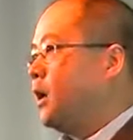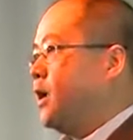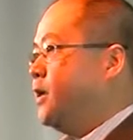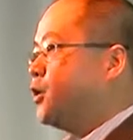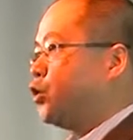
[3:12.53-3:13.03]

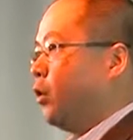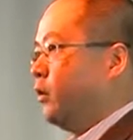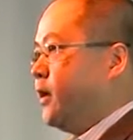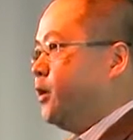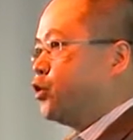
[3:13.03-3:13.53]
in the
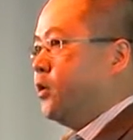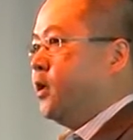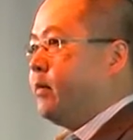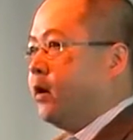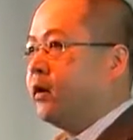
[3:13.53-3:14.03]
solar industry in
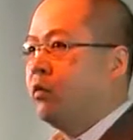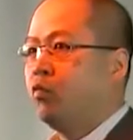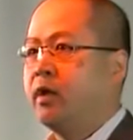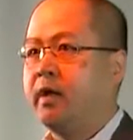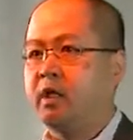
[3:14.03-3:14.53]
America.
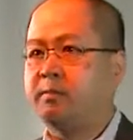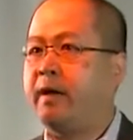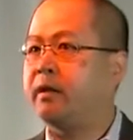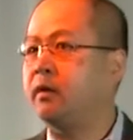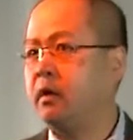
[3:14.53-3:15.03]
We
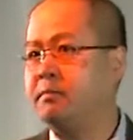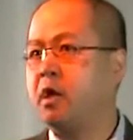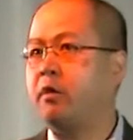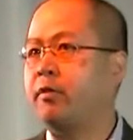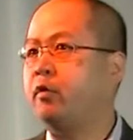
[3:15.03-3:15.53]
expect
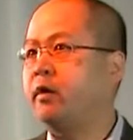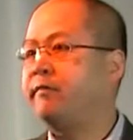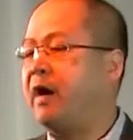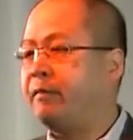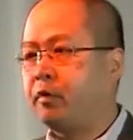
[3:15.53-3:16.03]
another
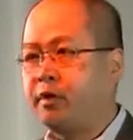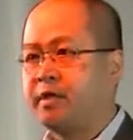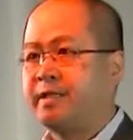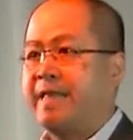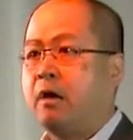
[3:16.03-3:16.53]

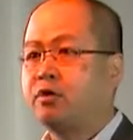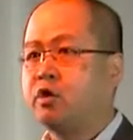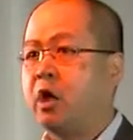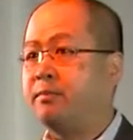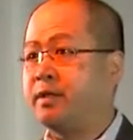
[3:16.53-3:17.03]
36,000
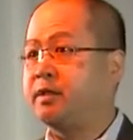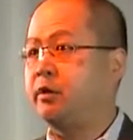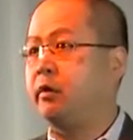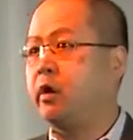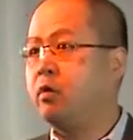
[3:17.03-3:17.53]
jobs this
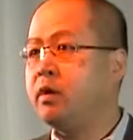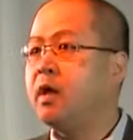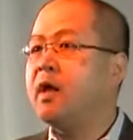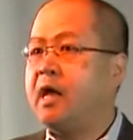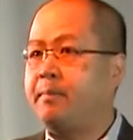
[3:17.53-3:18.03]
year alone.
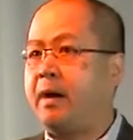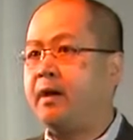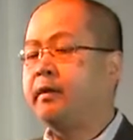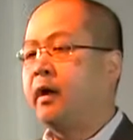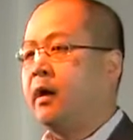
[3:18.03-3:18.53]
And by
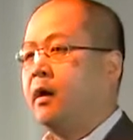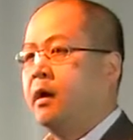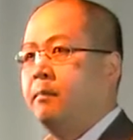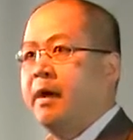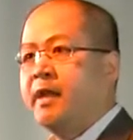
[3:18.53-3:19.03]
the
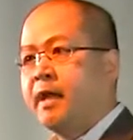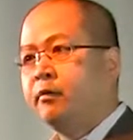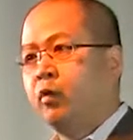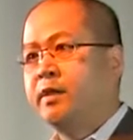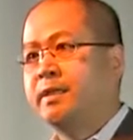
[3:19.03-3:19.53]
end
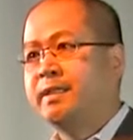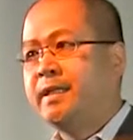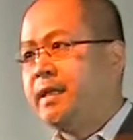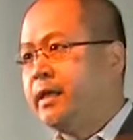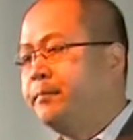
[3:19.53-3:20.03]
of
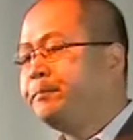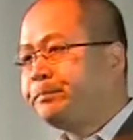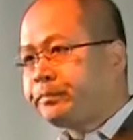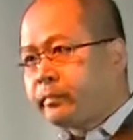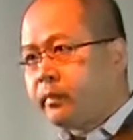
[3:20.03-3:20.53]
2016,
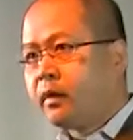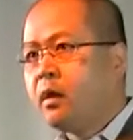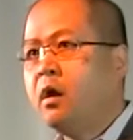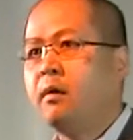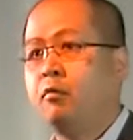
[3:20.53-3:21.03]

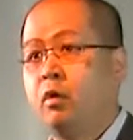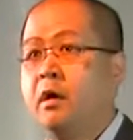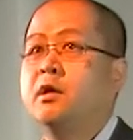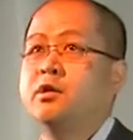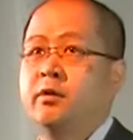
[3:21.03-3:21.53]

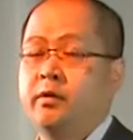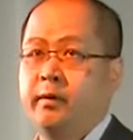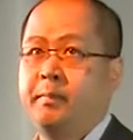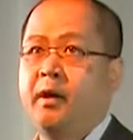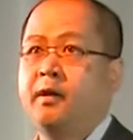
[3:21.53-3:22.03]

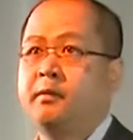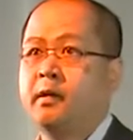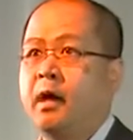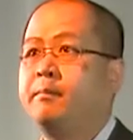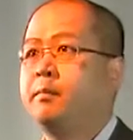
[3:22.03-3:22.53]
by the
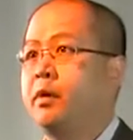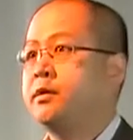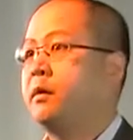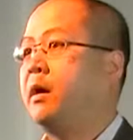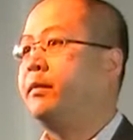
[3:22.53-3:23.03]
time
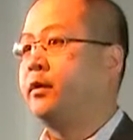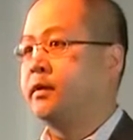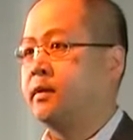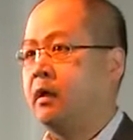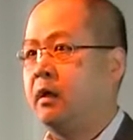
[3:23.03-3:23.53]
President
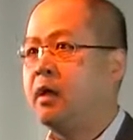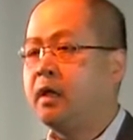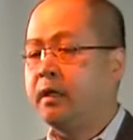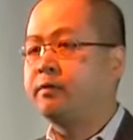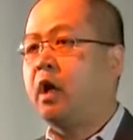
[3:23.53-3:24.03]
Obama
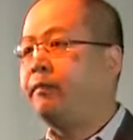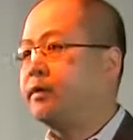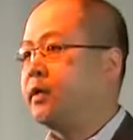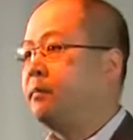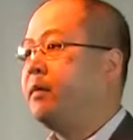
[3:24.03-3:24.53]
leaves
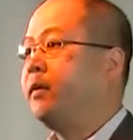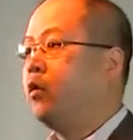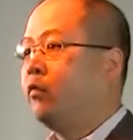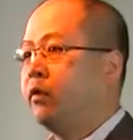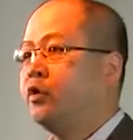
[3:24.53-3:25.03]
office, there might be
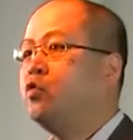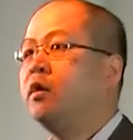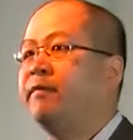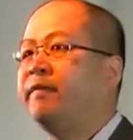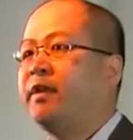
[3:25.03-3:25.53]
over
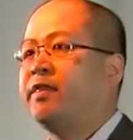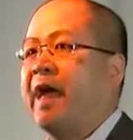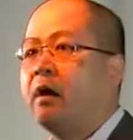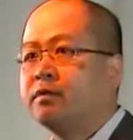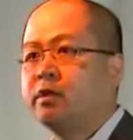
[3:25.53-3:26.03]

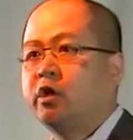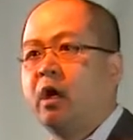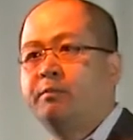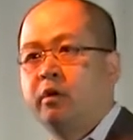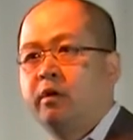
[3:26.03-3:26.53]
250,000
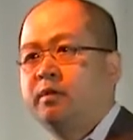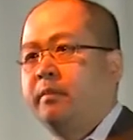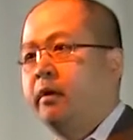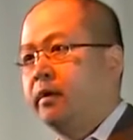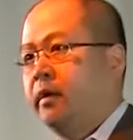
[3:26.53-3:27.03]
jobs across
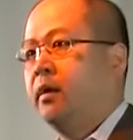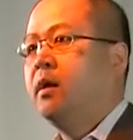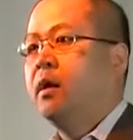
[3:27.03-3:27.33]
America